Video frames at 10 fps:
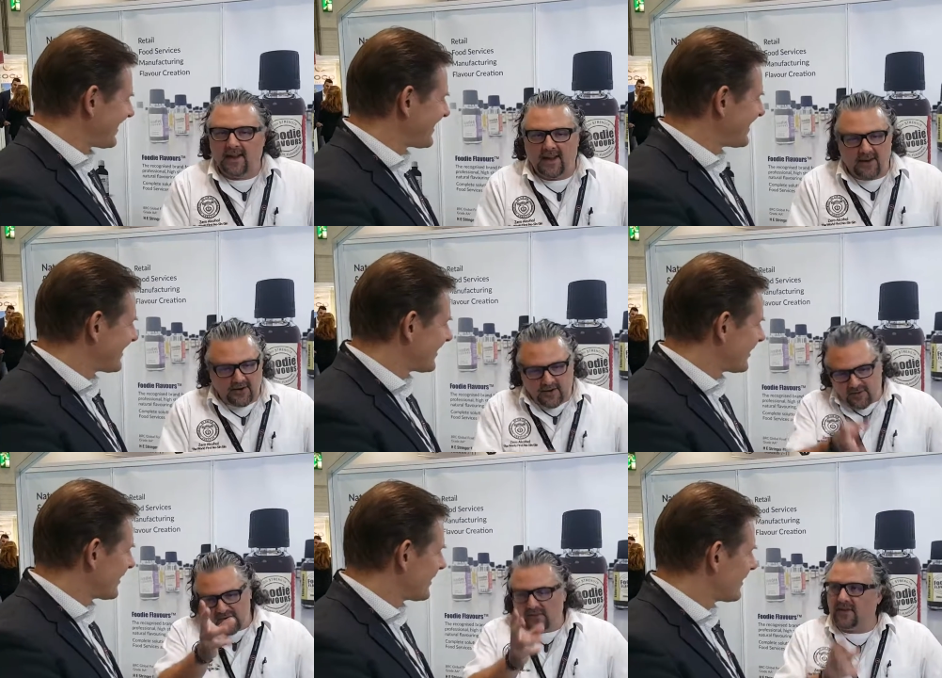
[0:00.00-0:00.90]
Speaker 1: the, our
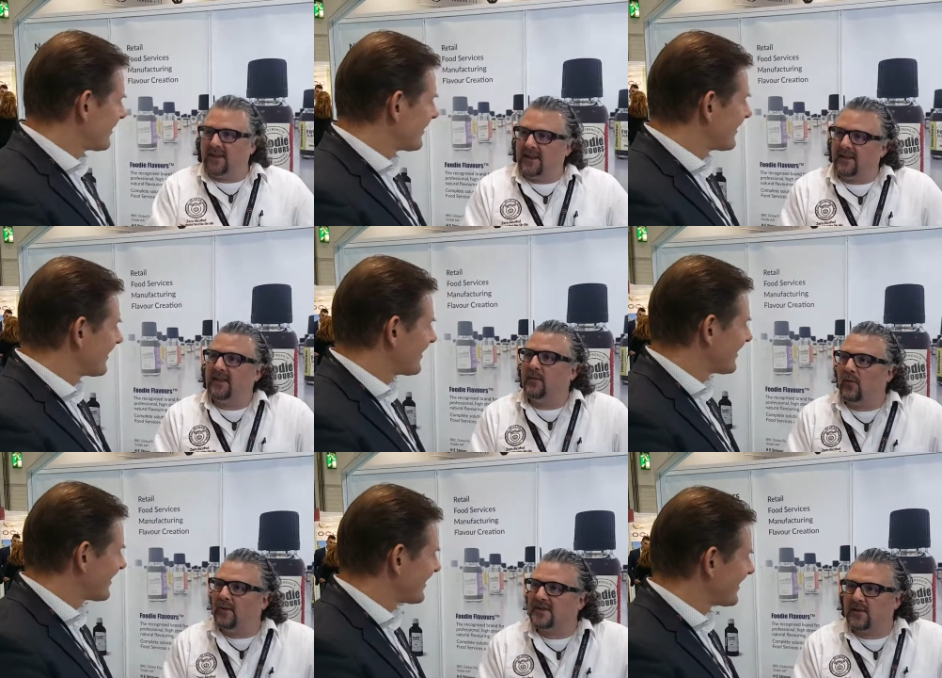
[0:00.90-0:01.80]
neighbours over there, they
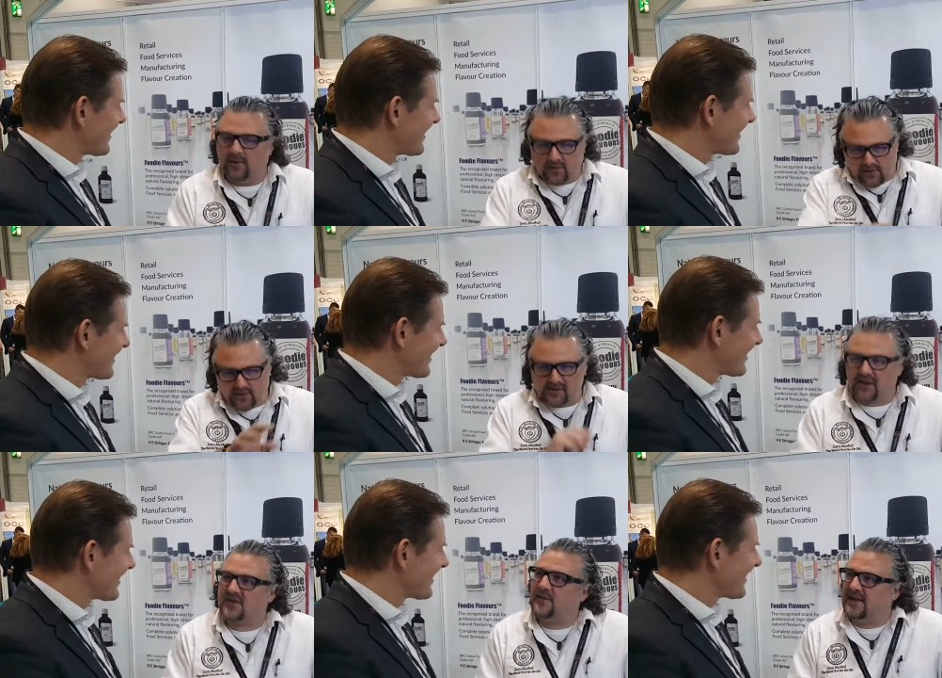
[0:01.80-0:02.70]
will be somewhere we will
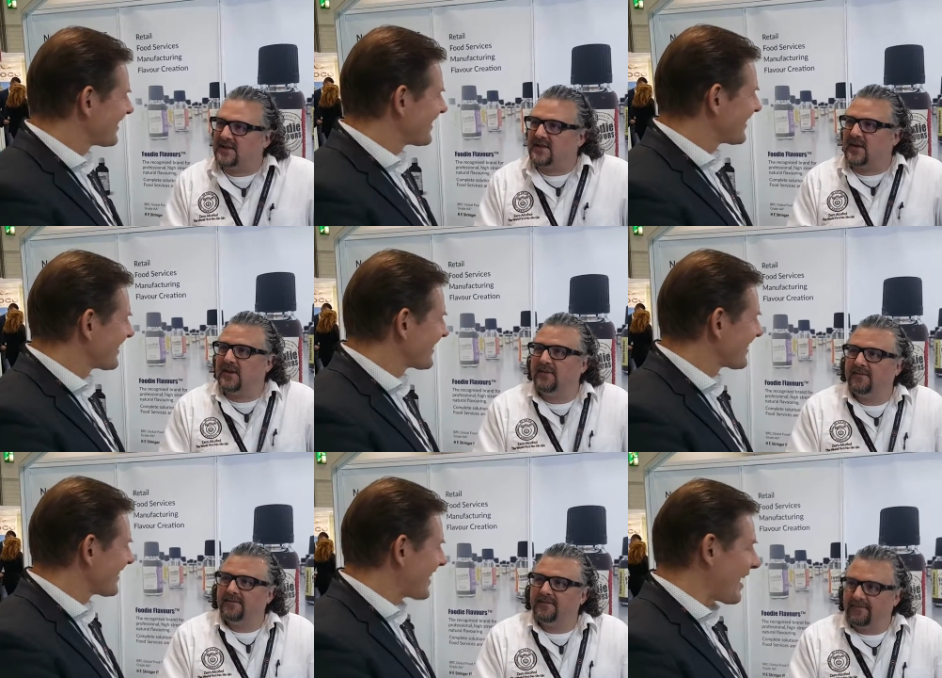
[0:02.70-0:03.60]
touch base as well.
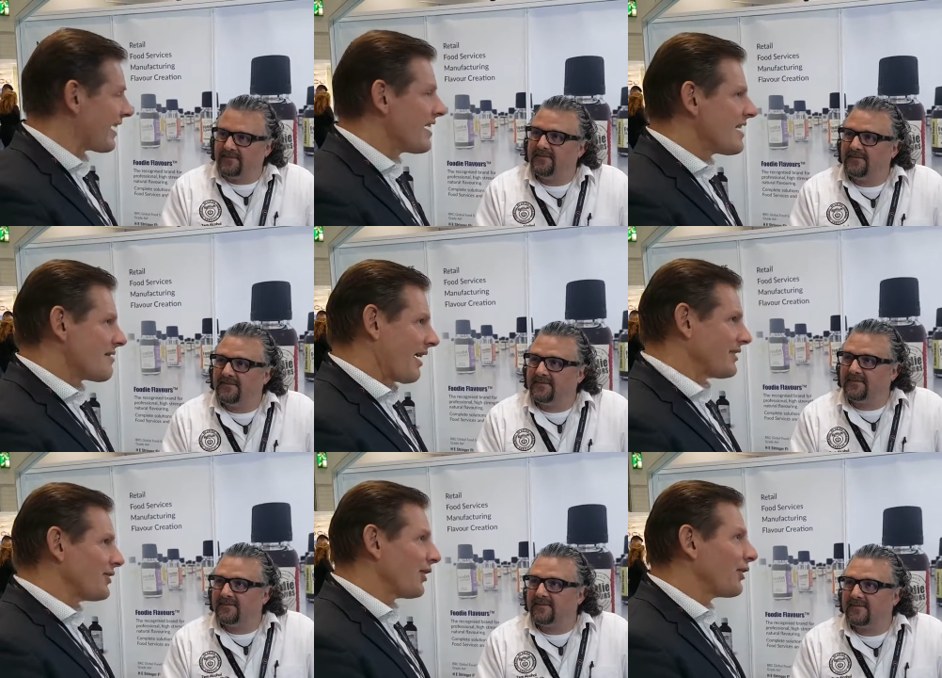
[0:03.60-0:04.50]
Speaker 2: Yeah,
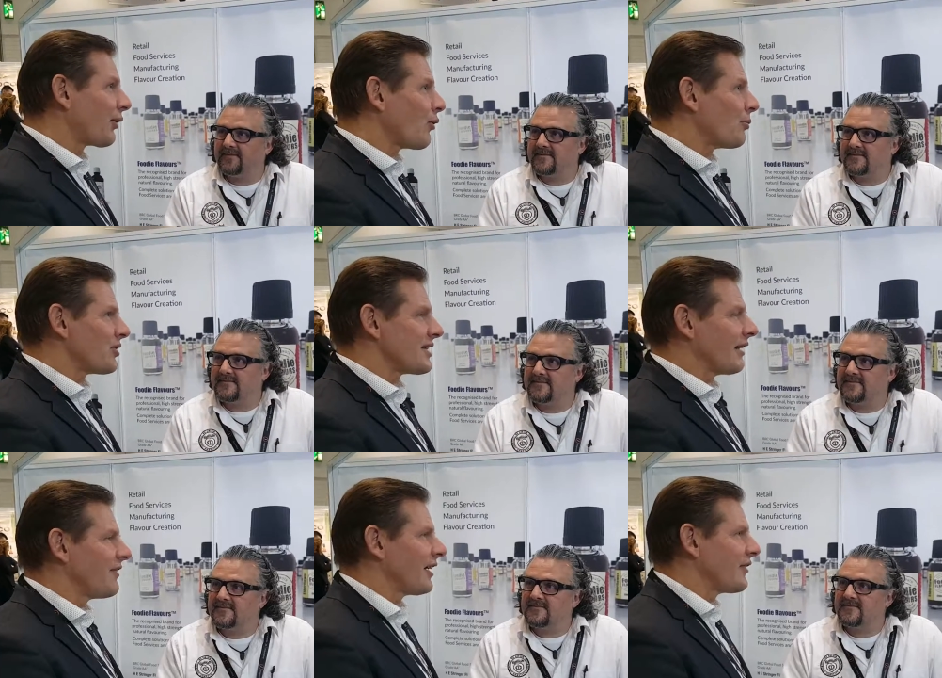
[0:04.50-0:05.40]
and you know the rumors
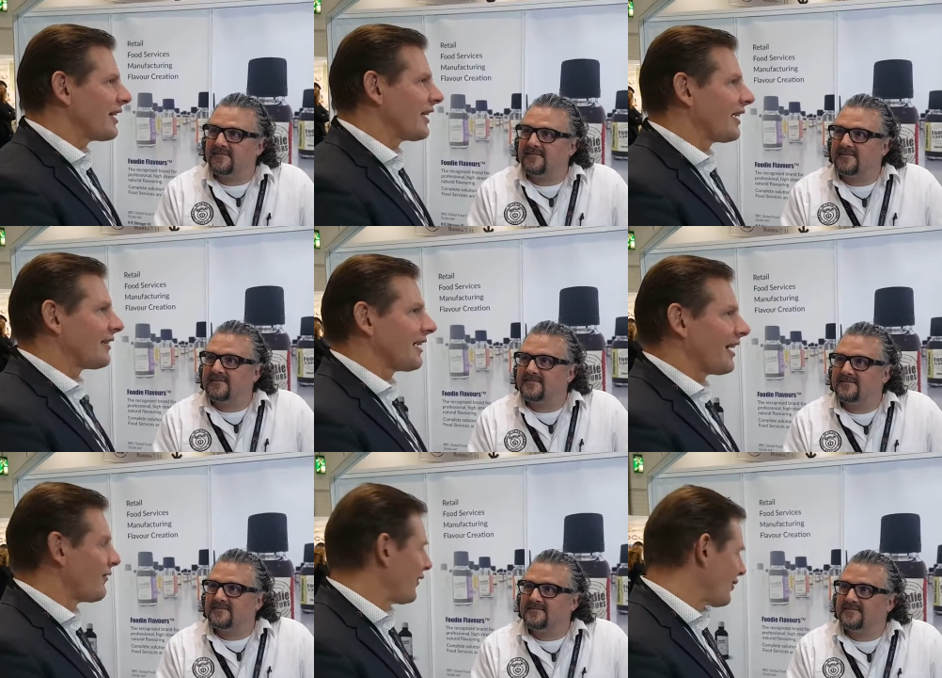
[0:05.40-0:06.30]
that we are drinking a
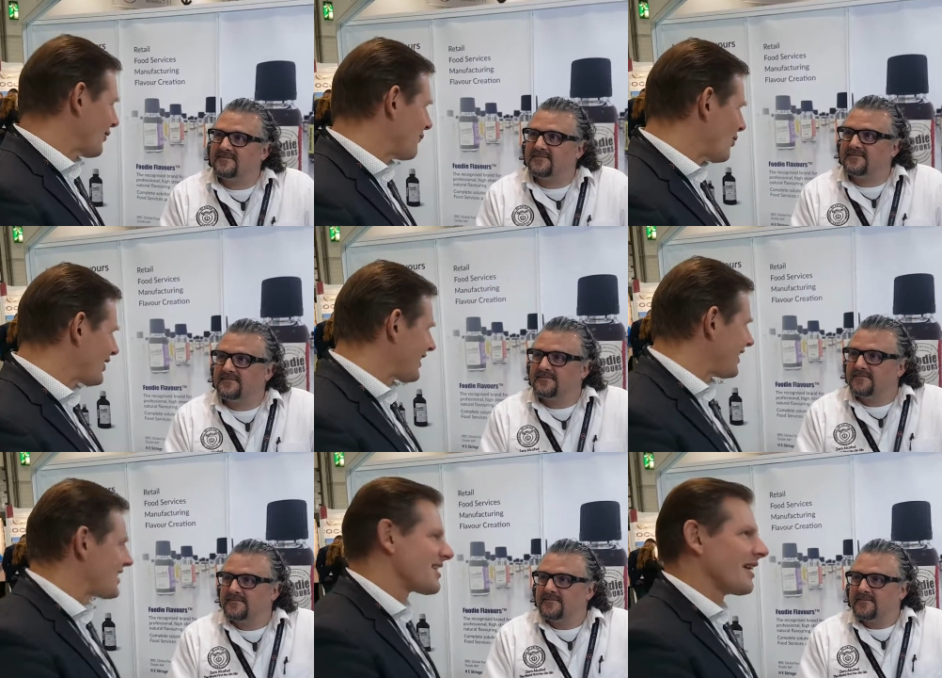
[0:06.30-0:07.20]
hell of a lot of
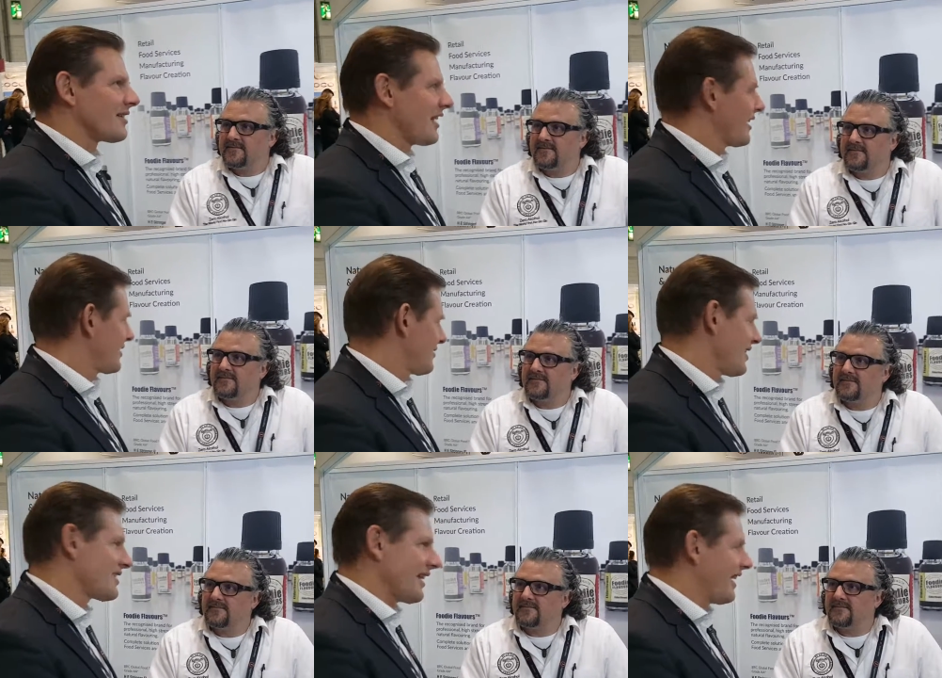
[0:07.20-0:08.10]
vodka. It's uh,
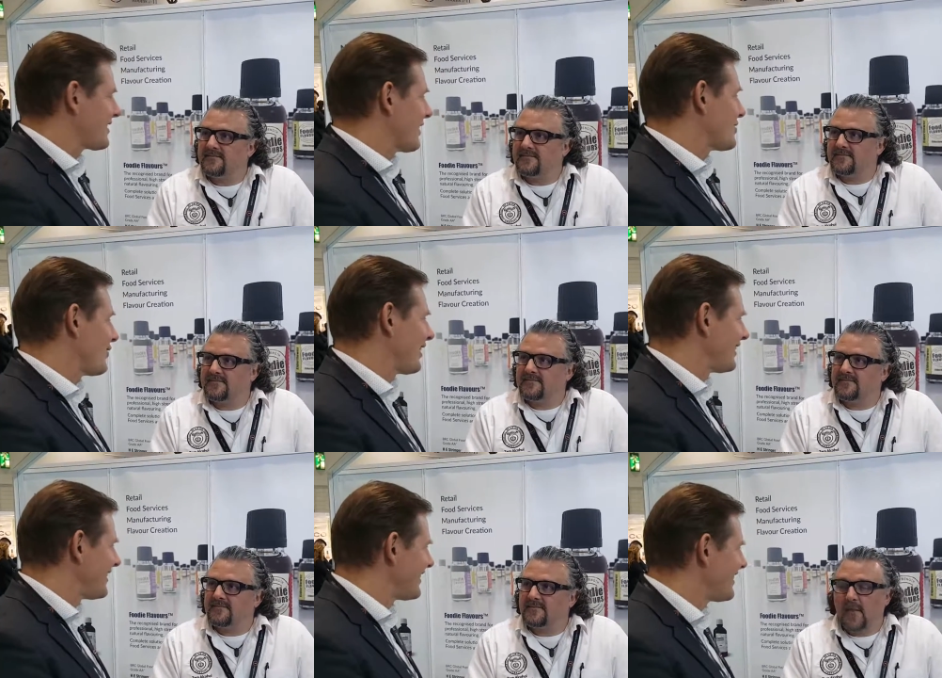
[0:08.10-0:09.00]
ex-
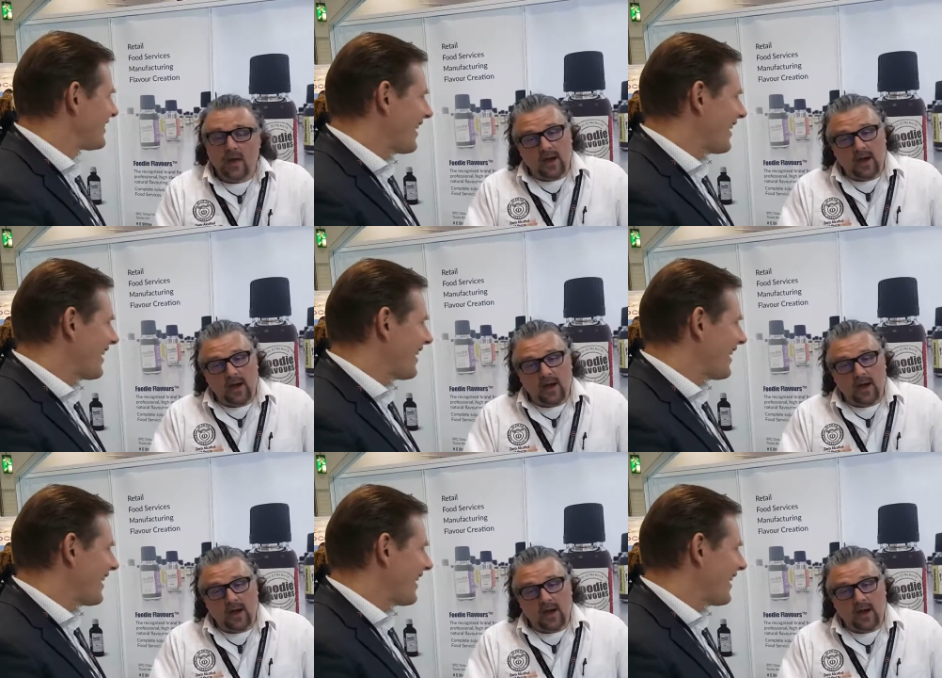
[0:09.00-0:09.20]
exaggerated.